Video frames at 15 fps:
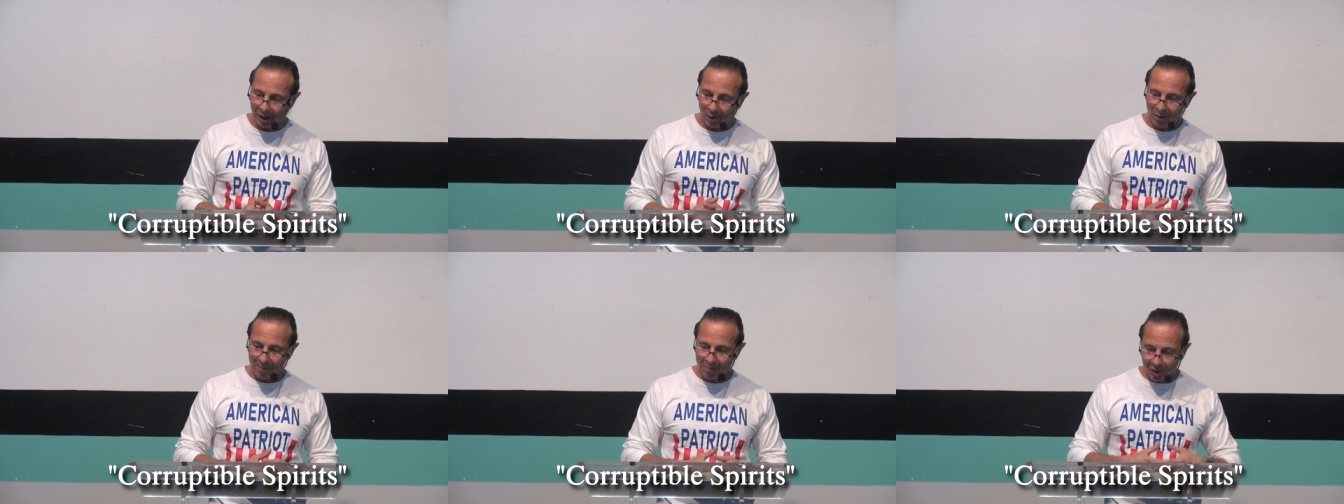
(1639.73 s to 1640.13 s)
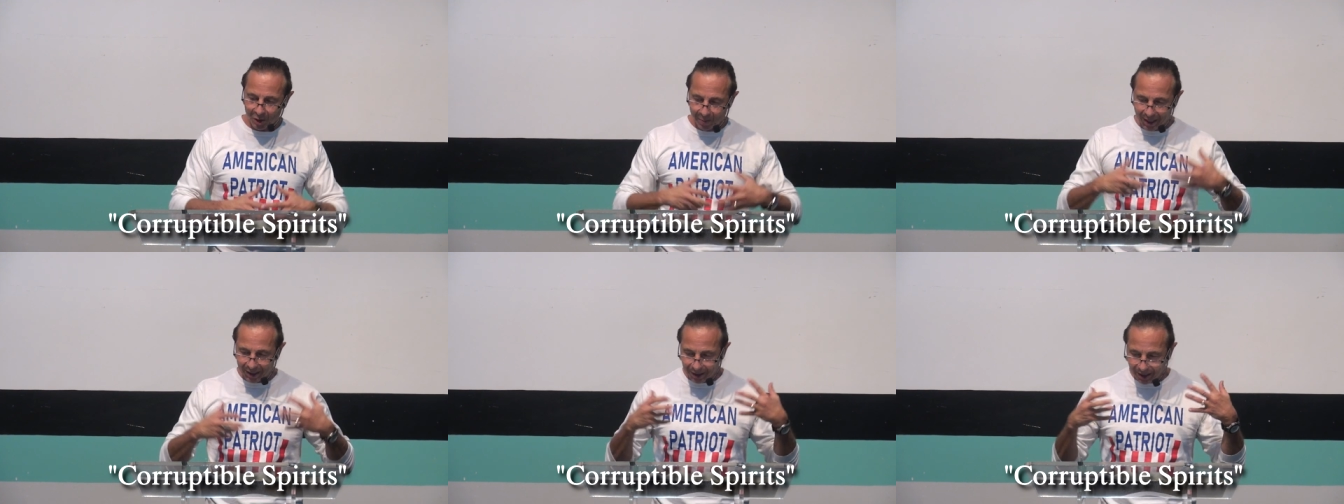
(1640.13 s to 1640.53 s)
We must
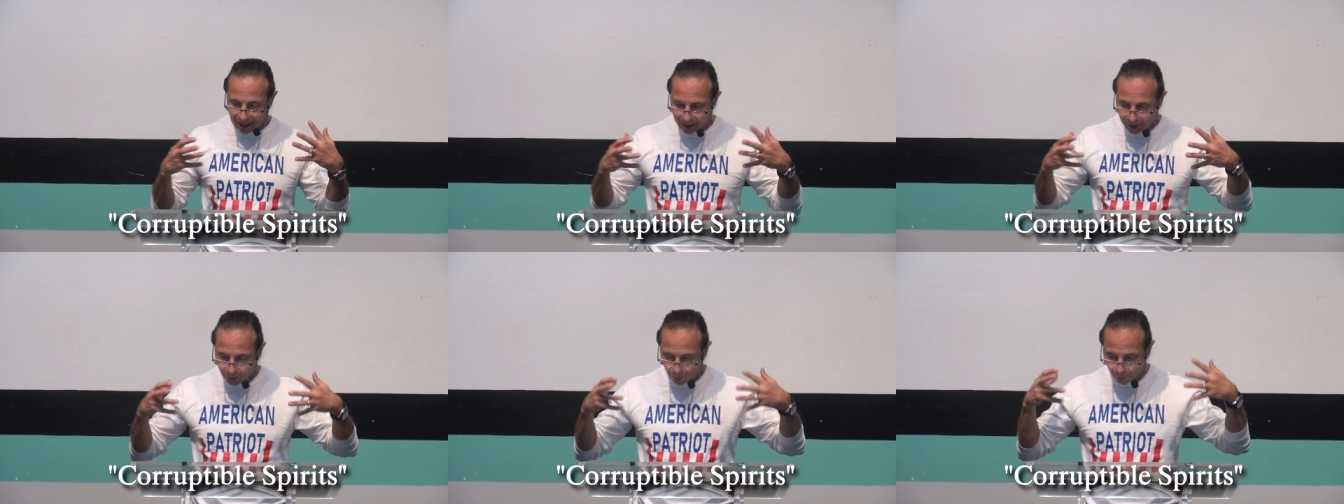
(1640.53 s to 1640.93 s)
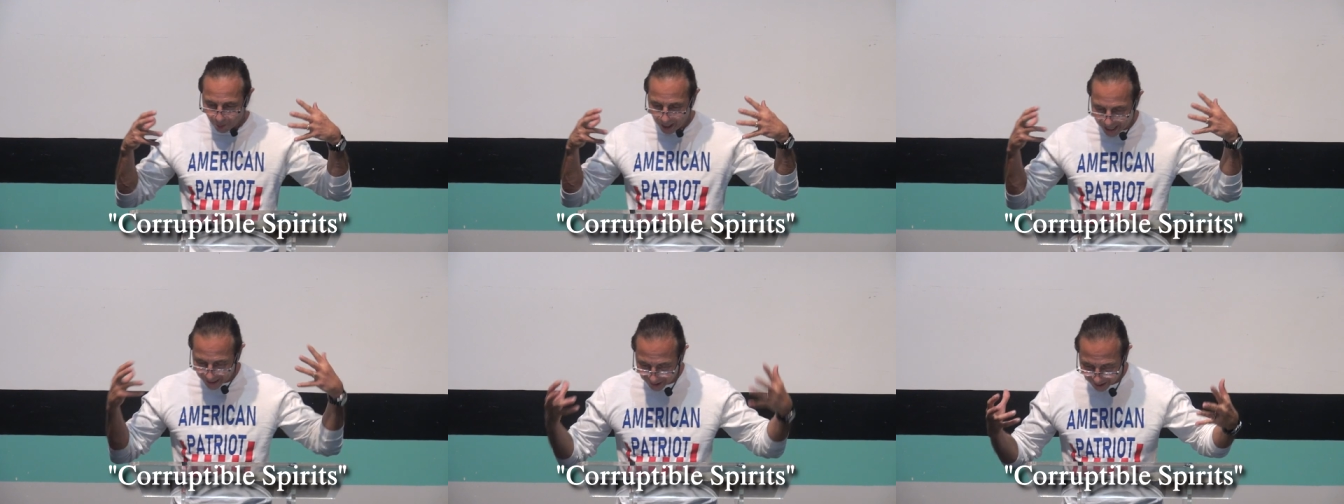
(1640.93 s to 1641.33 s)
maintain
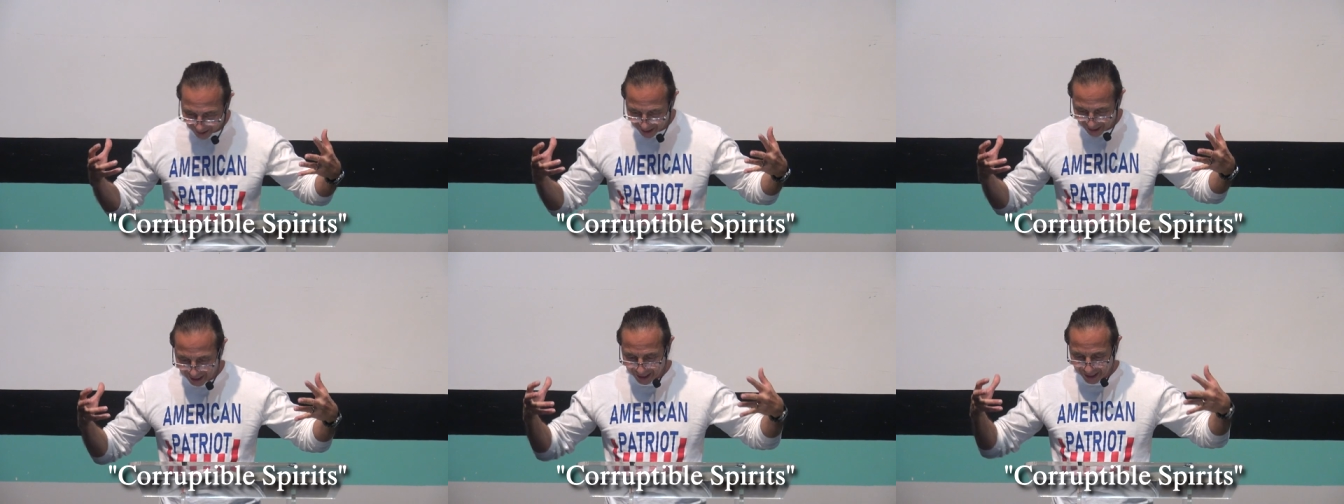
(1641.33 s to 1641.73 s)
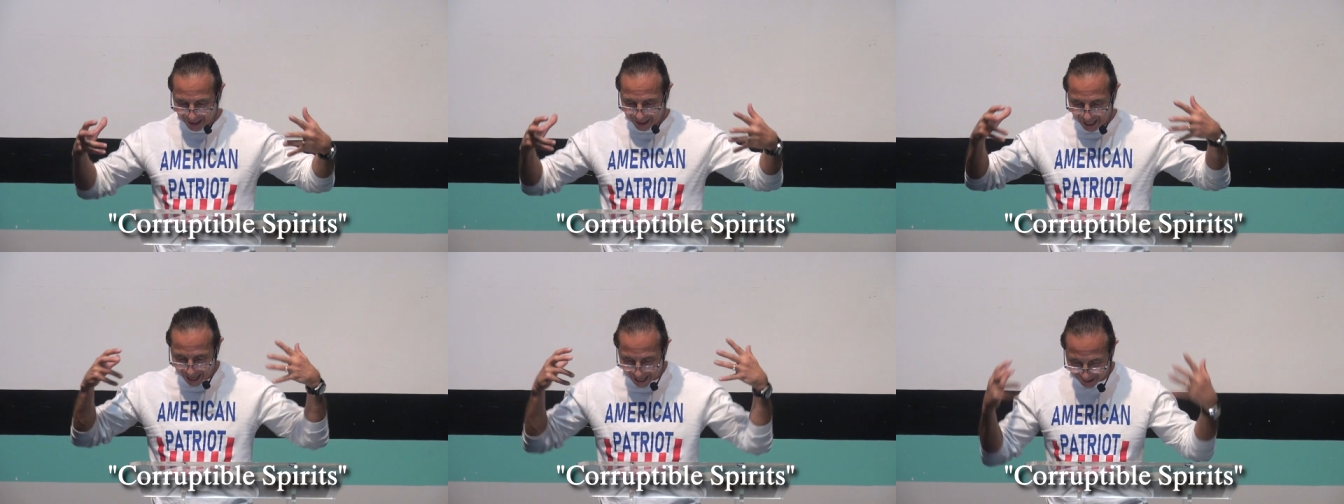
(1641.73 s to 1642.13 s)
direct
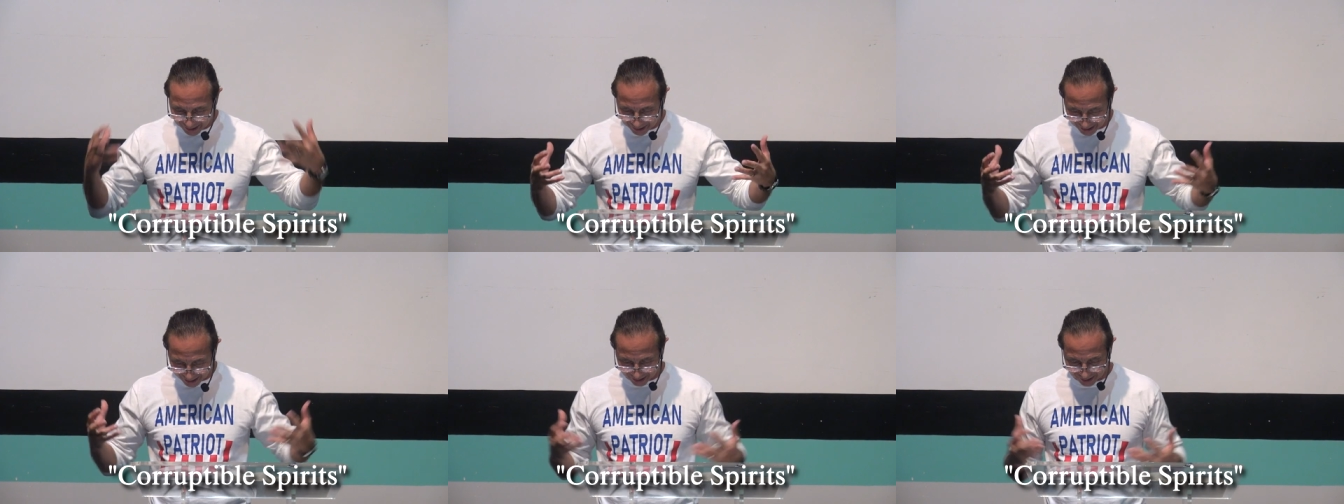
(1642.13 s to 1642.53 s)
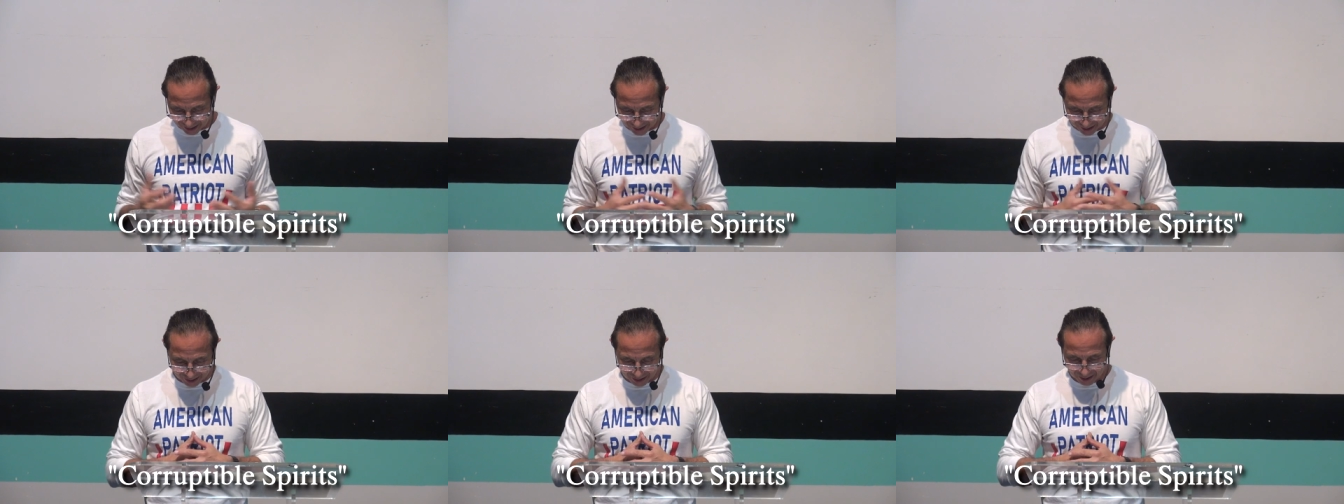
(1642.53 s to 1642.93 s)
contact